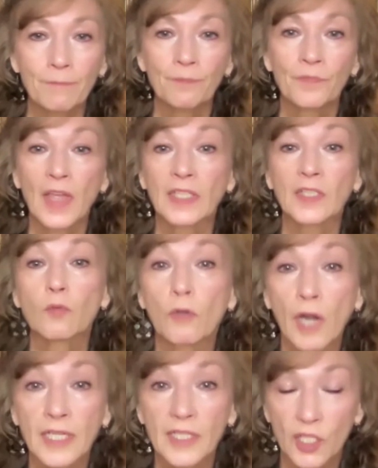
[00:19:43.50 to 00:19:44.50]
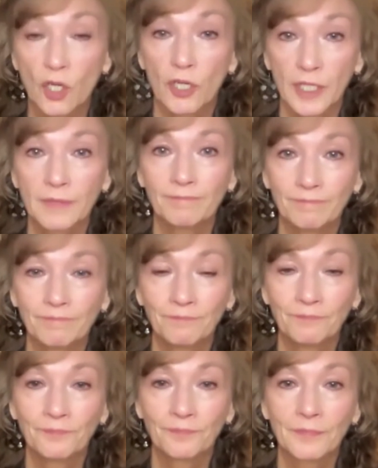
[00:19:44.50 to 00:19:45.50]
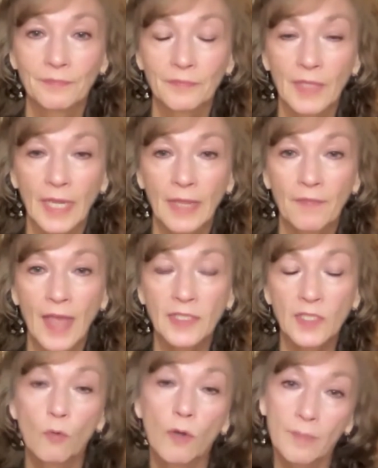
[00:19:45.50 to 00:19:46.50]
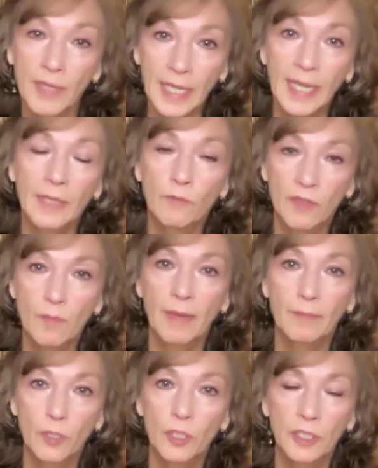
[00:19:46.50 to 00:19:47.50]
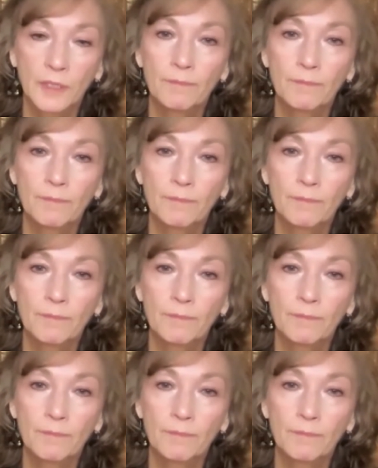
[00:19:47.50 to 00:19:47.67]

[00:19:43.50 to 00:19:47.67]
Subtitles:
That's where I started. And that's where I began with my book.